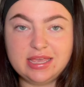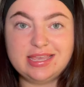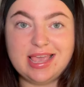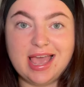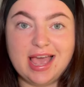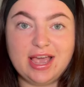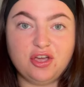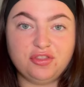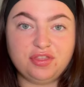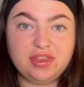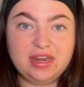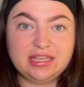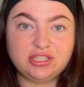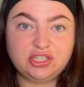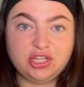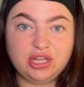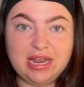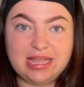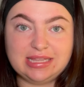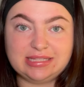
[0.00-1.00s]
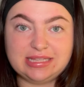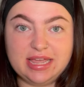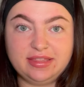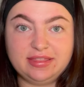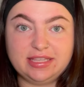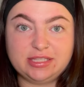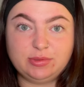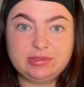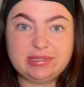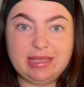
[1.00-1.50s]
yeah, I got the nails done last night.
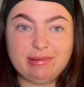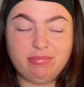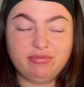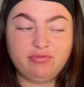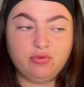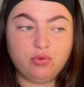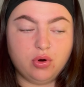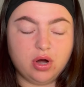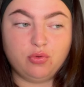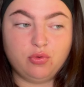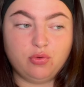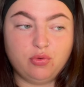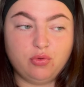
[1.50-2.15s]
This was done before.